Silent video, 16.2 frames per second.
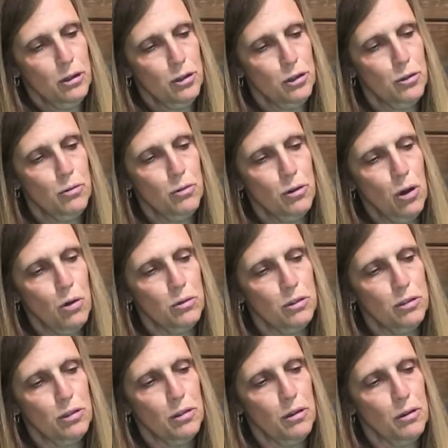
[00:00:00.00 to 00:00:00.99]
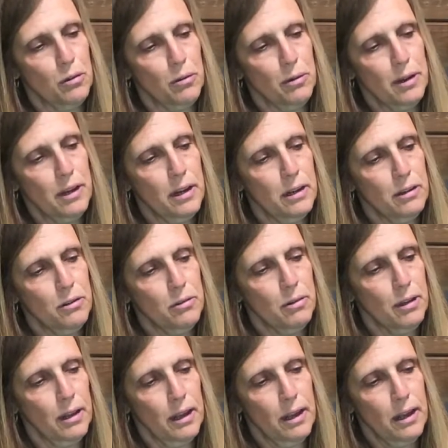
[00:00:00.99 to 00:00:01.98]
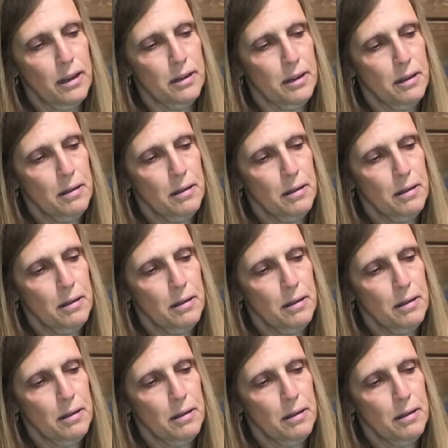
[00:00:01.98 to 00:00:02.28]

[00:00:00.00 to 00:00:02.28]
2 coats of the green, you can.